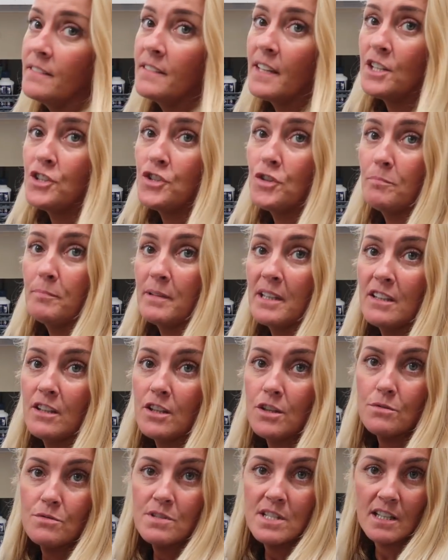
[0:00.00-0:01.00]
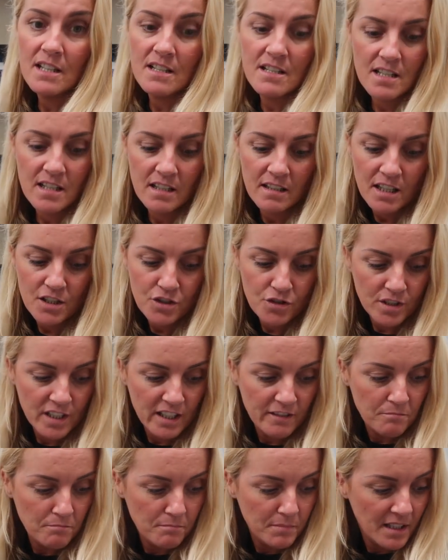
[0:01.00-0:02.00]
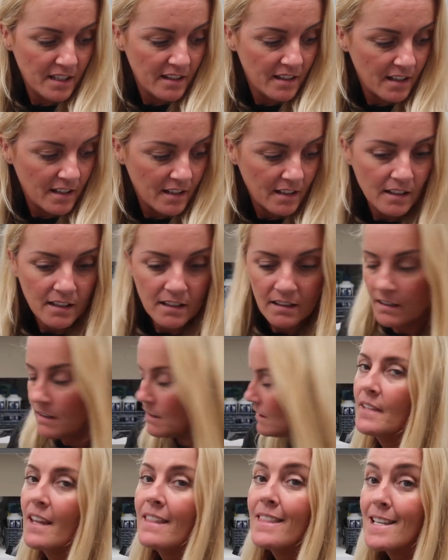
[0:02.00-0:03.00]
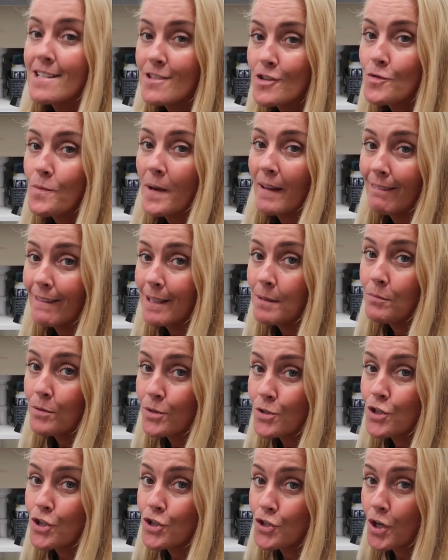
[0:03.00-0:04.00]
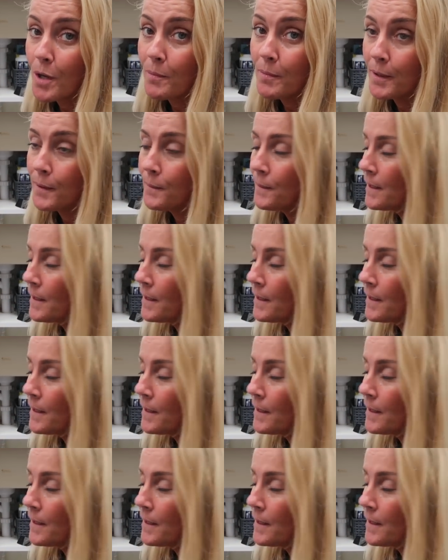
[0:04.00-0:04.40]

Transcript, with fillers: They should be in the utility. They shouldn't even be there. This is when we put the shopping